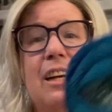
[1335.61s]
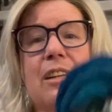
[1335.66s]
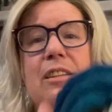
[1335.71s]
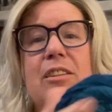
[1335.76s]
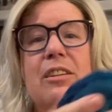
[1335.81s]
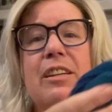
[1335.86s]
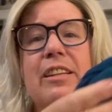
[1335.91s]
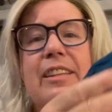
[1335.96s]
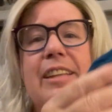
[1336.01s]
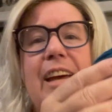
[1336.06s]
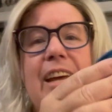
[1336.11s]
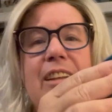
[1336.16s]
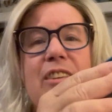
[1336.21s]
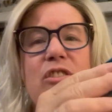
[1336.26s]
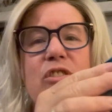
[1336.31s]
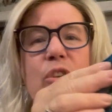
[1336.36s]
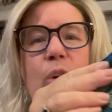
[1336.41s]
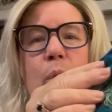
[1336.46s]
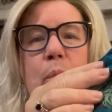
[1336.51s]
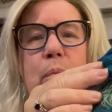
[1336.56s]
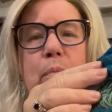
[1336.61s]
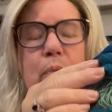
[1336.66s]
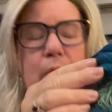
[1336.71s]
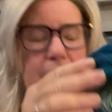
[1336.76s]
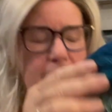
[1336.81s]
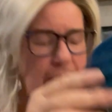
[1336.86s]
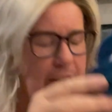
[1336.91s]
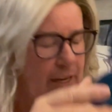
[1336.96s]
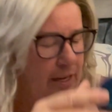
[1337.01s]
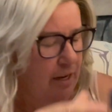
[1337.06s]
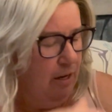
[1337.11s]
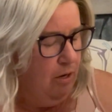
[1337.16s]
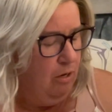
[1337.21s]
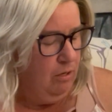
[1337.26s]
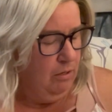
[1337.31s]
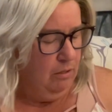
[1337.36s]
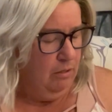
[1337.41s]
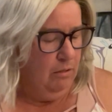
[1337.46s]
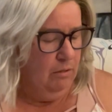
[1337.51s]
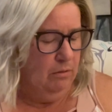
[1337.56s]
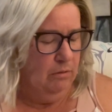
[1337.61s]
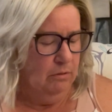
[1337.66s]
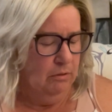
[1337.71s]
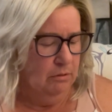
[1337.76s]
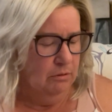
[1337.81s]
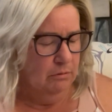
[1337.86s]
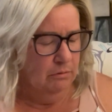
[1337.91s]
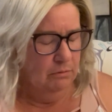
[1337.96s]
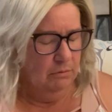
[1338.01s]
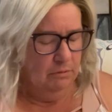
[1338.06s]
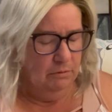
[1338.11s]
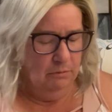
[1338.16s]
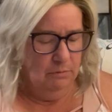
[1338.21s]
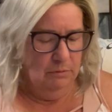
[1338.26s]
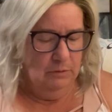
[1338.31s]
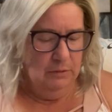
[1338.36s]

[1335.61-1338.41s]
Look at that, so pretty. Oh.